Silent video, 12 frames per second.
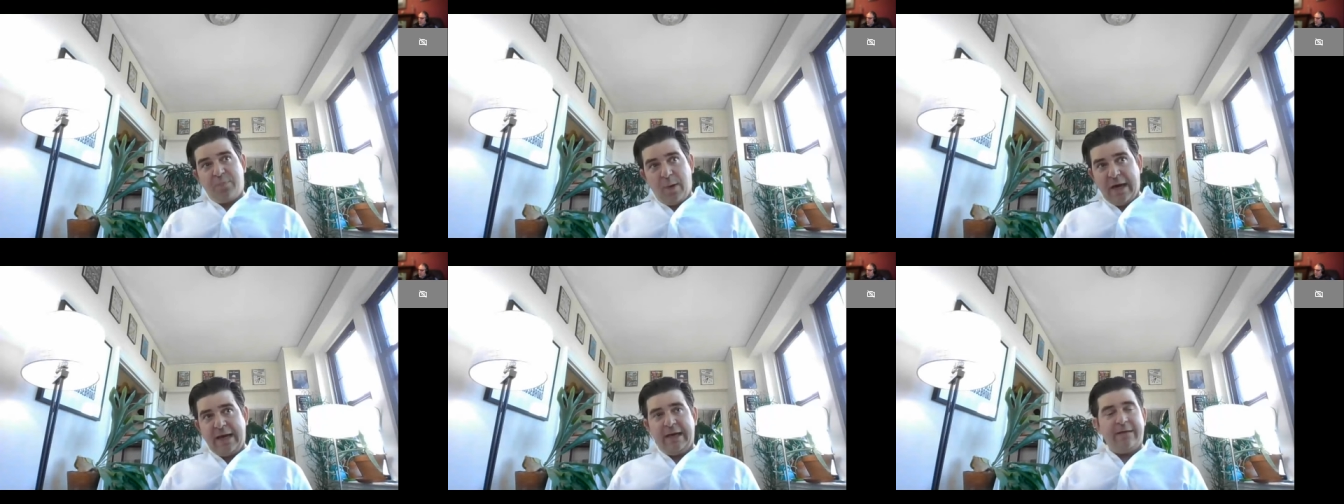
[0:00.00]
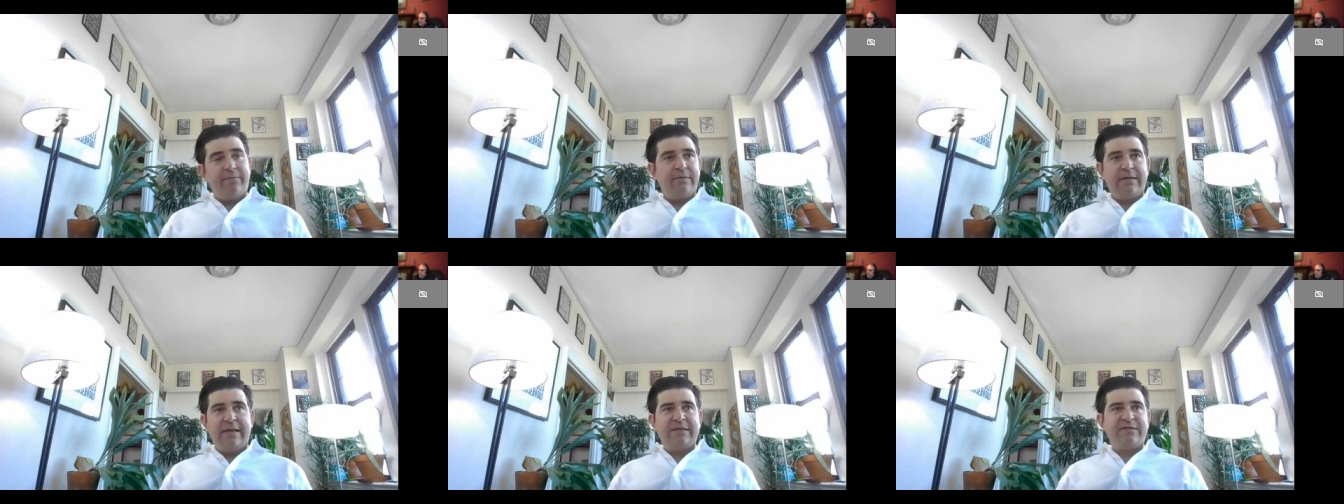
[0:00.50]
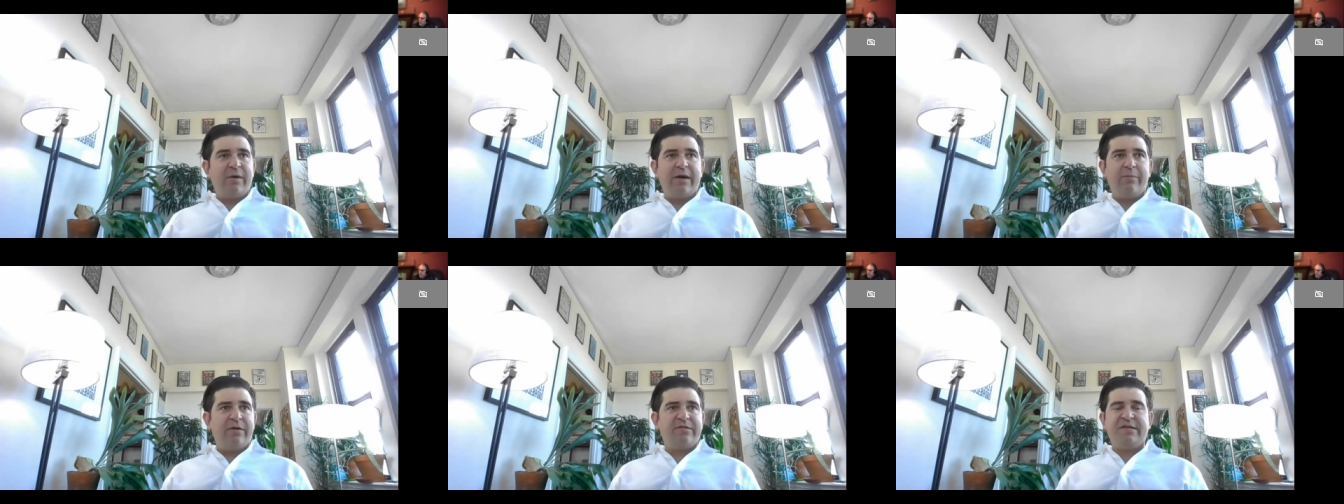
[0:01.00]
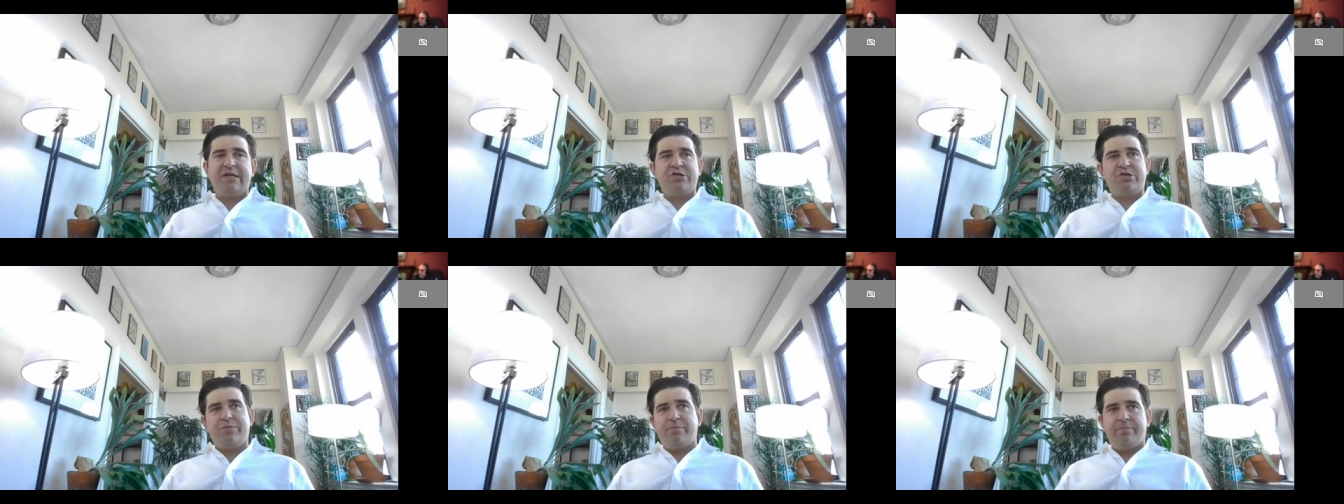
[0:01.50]
why that's why we are
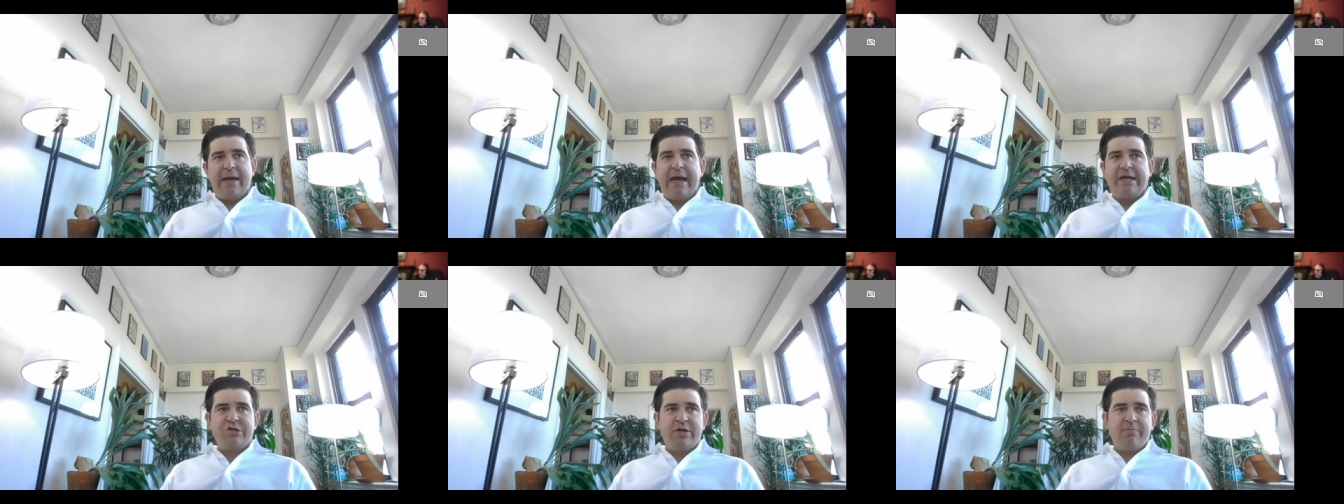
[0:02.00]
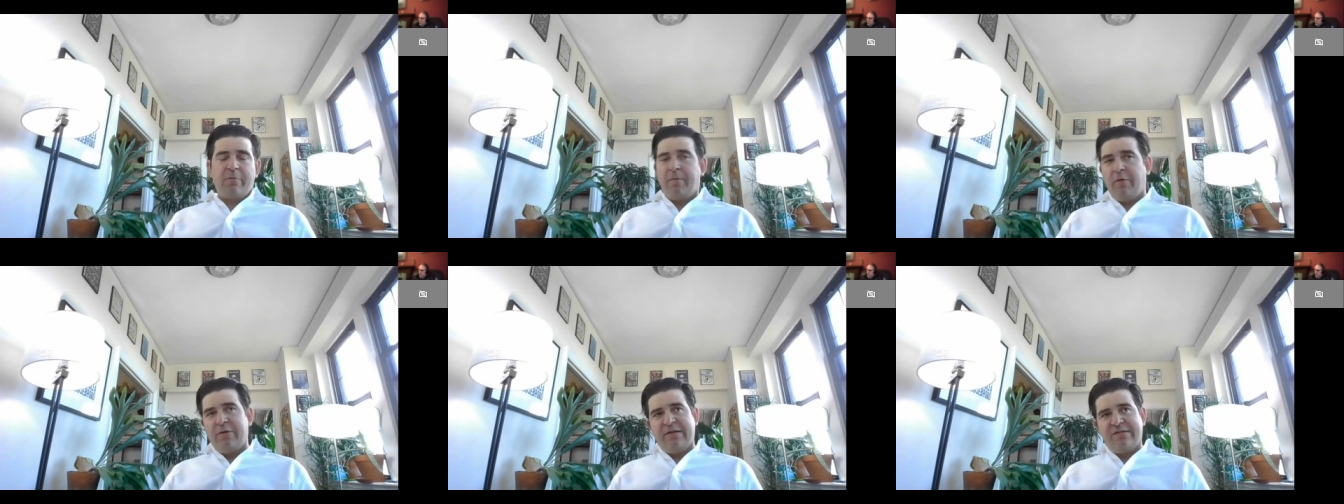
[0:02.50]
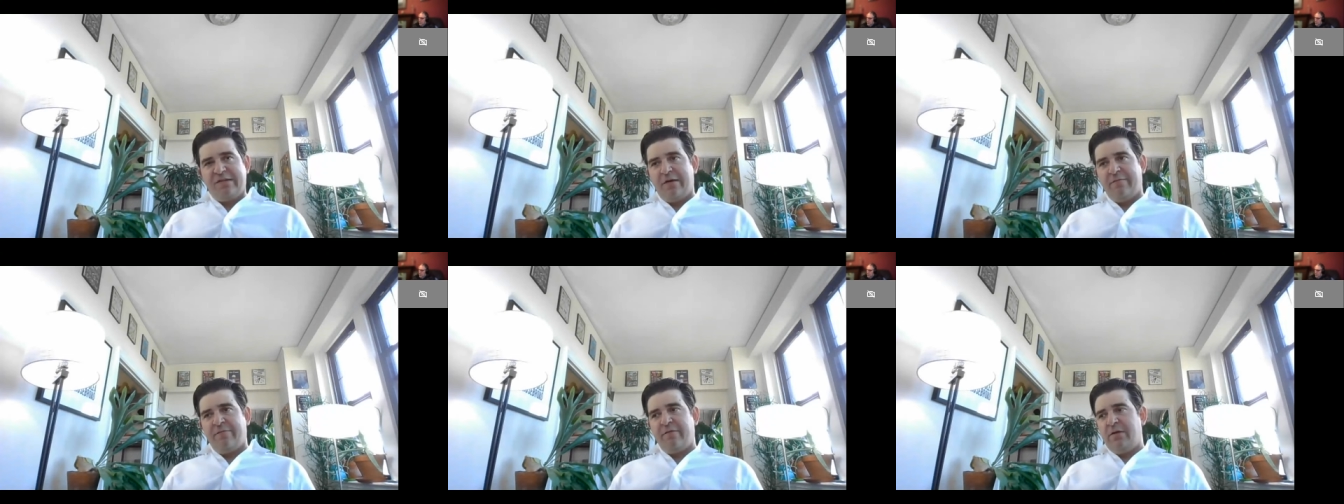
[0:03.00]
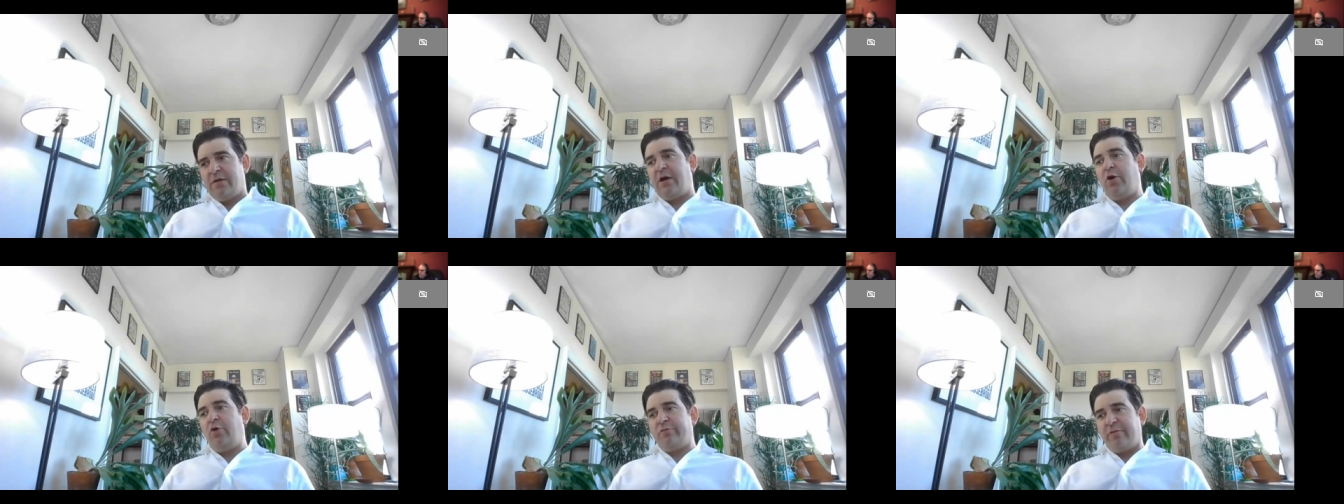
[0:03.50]
such passionate proponents of
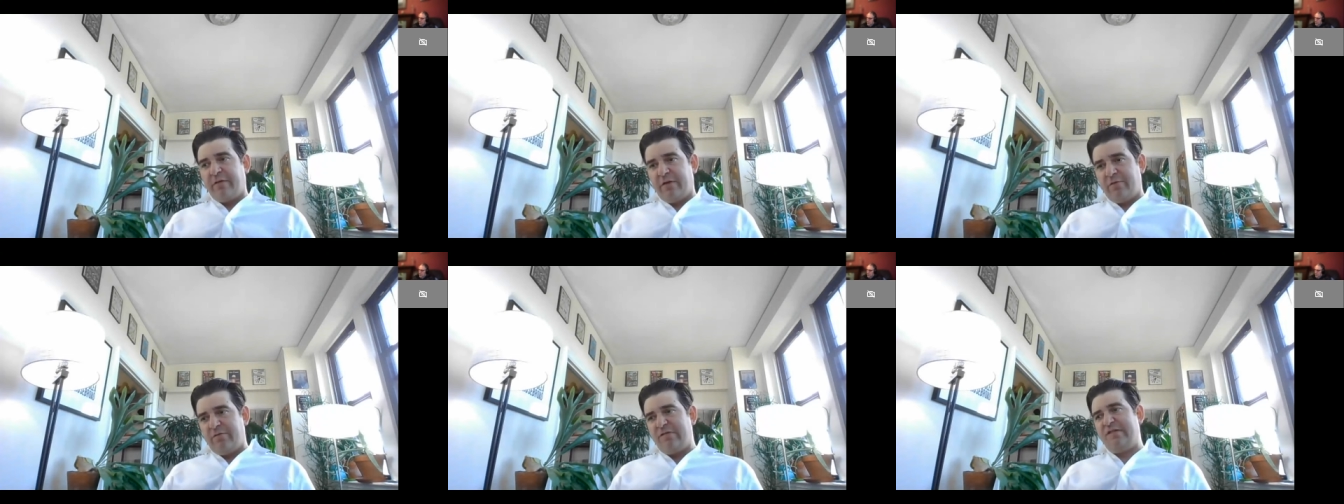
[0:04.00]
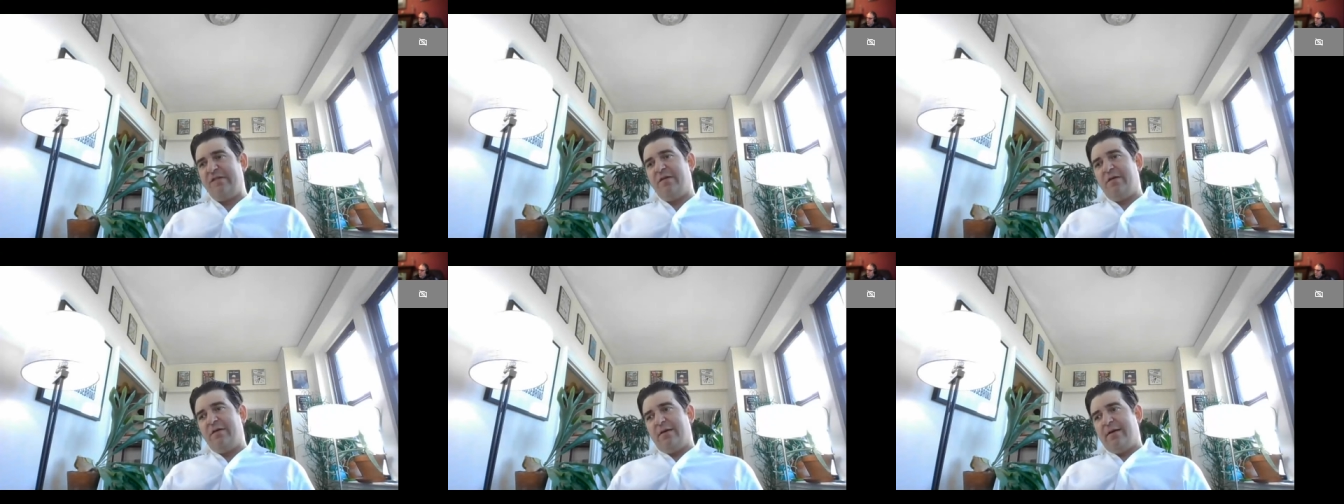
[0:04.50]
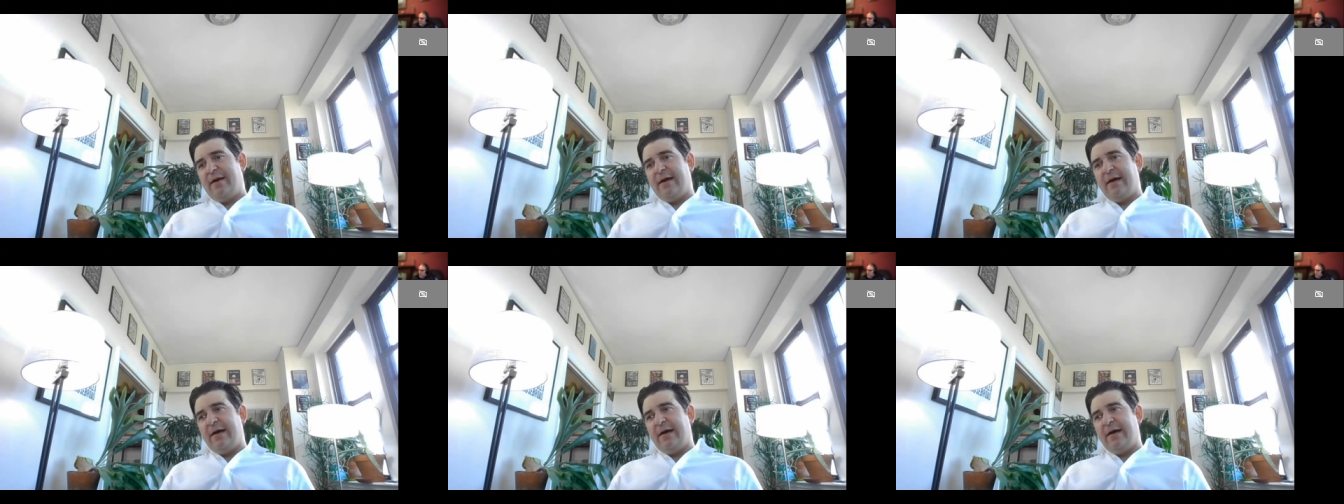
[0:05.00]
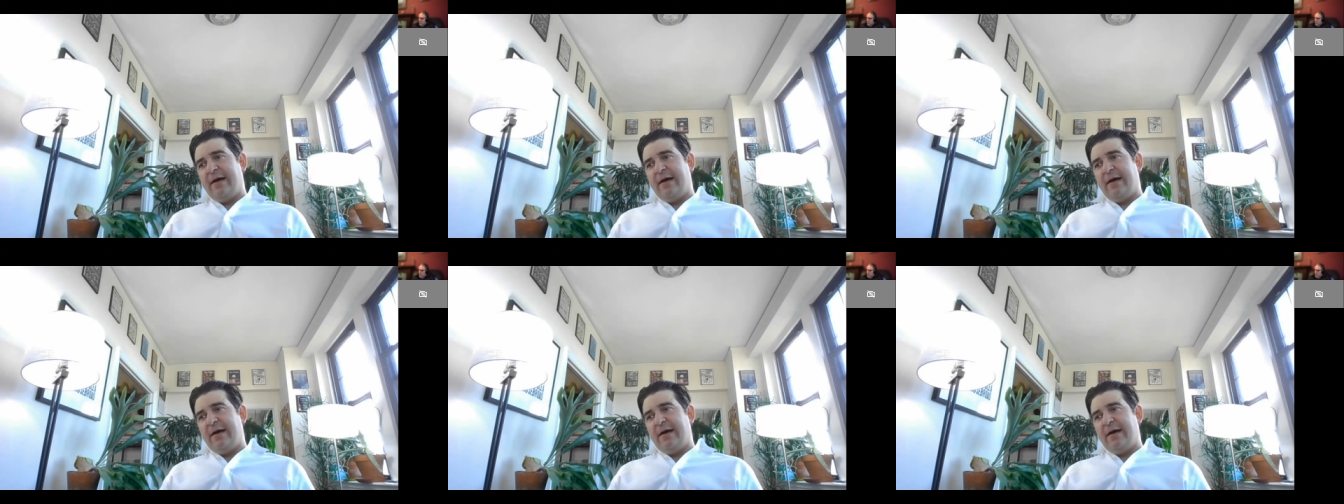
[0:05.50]
code reviews,
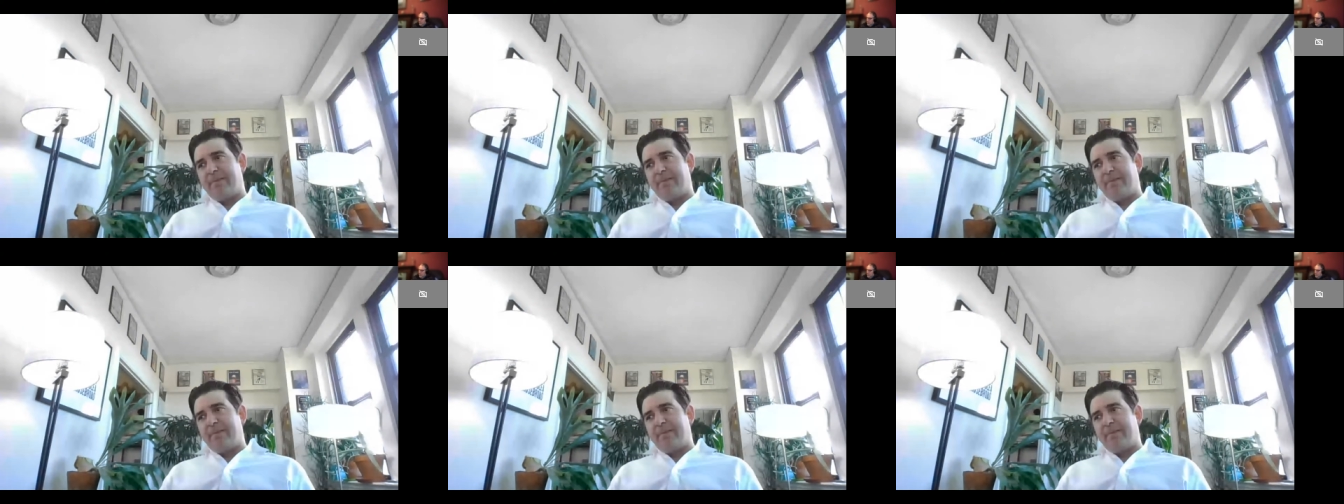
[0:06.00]
um,